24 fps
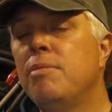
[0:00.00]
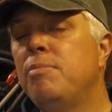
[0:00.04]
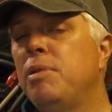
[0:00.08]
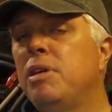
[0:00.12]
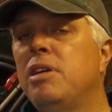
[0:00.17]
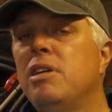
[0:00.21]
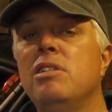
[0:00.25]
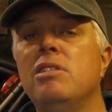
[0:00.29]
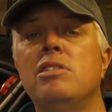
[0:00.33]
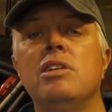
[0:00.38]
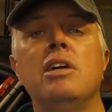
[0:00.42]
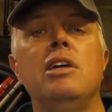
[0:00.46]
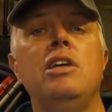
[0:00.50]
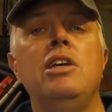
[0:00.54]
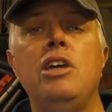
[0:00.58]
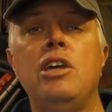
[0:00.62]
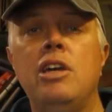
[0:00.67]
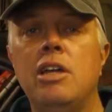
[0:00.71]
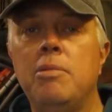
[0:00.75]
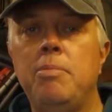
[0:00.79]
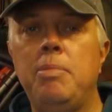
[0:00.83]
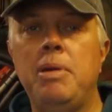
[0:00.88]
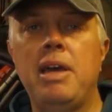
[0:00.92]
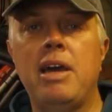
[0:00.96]
because you're
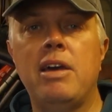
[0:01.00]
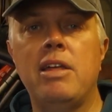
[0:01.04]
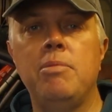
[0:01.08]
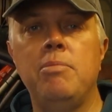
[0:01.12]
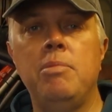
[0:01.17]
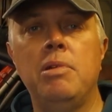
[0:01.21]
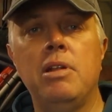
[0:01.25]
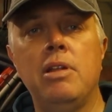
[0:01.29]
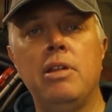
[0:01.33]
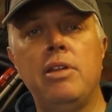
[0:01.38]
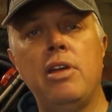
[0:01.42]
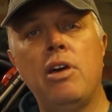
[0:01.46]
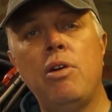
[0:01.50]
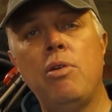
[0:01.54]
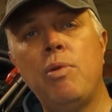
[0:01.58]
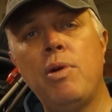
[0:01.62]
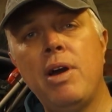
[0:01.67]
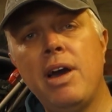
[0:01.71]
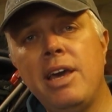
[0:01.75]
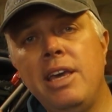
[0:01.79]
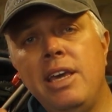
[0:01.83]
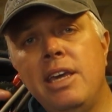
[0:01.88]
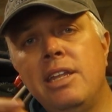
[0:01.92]
going to be out in the middle of nowhere.